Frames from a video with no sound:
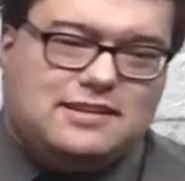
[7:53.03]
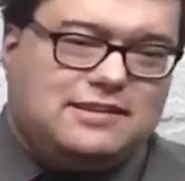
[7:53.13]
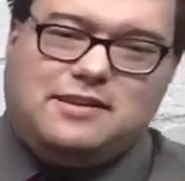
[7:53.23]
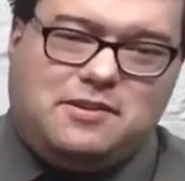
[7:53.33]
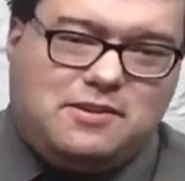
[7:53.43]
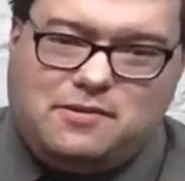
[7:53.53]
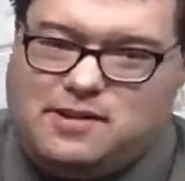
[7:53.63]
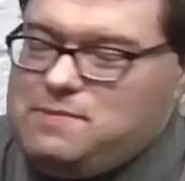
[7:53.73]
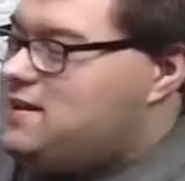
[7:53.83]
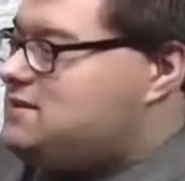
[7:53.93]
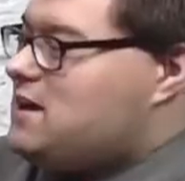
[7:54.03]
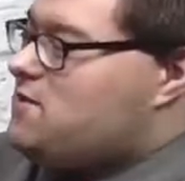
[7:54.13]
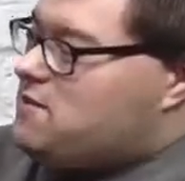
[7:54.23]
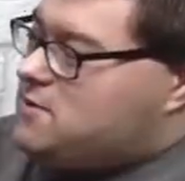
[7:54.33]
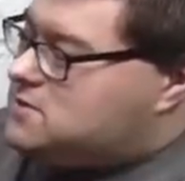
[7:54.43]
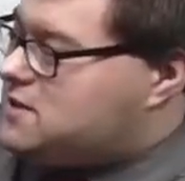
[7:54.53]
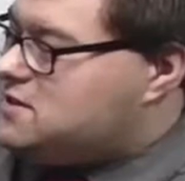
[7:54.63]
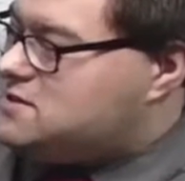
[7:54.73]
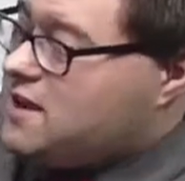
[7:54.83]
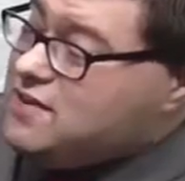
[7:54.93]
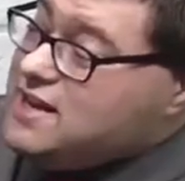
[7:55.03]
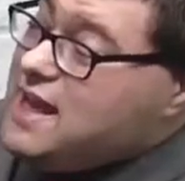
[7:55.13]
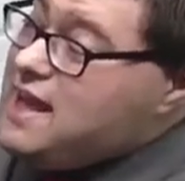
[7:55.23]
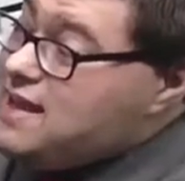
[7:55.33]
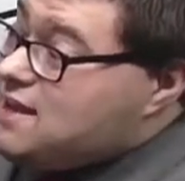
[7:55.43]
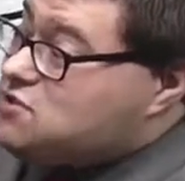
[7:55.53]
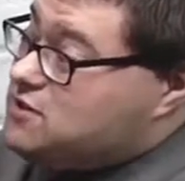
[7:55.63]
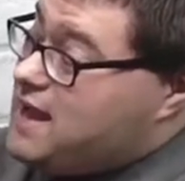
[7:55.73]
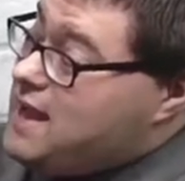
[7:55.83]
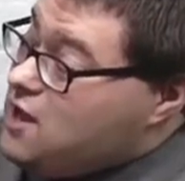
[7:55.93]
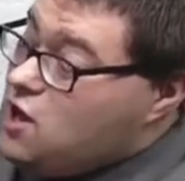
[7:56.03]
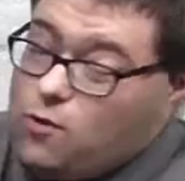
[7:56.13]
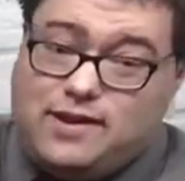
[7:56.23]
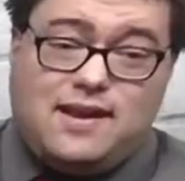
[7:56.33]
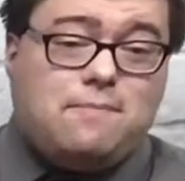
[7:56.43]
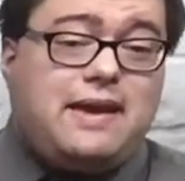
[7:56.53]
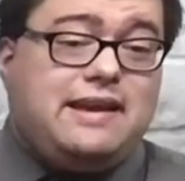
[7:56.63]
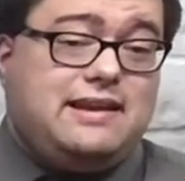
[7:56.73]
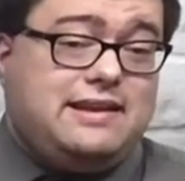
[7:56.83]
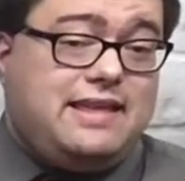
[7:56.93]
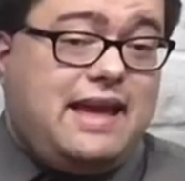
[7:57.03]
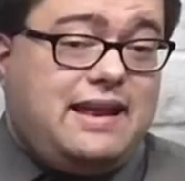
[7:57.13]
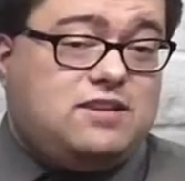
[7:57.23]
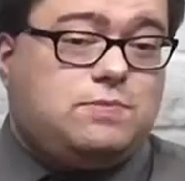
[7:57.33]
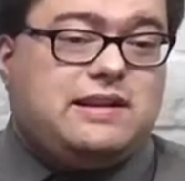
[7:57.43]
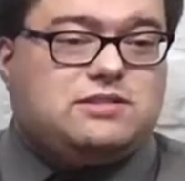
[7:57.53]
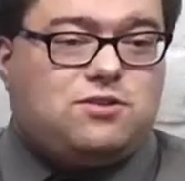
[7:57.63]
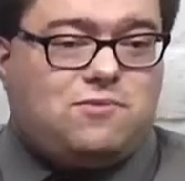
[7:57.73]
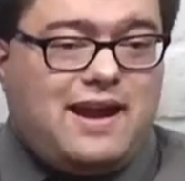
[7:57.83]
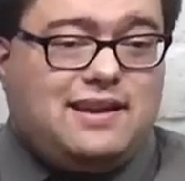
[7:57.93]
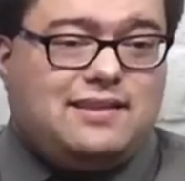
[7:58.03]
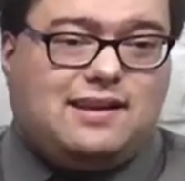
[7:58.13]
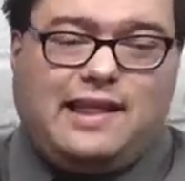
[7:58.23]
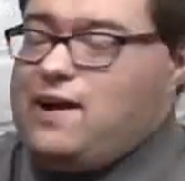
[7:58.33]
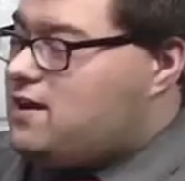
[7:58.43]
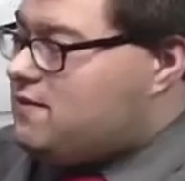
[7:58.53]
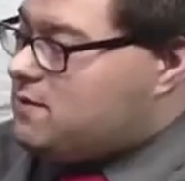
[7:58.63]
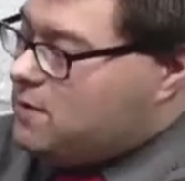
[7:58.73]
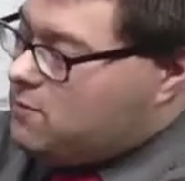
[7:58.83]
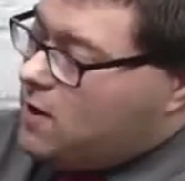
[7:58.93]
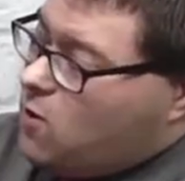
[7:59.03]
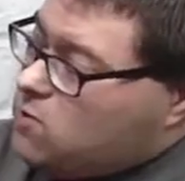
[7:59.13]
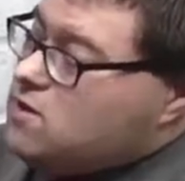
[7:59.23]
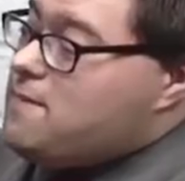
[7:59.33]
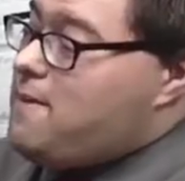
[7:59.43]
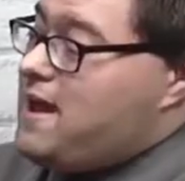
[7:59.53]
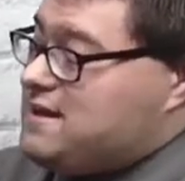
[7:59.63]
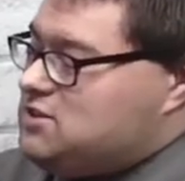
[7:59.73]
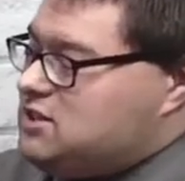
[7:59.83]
You know, you don't need me to tell you those things. 78 yesterday. We didn't make it into the 80s because of the rain and the cloud cover, but we only managed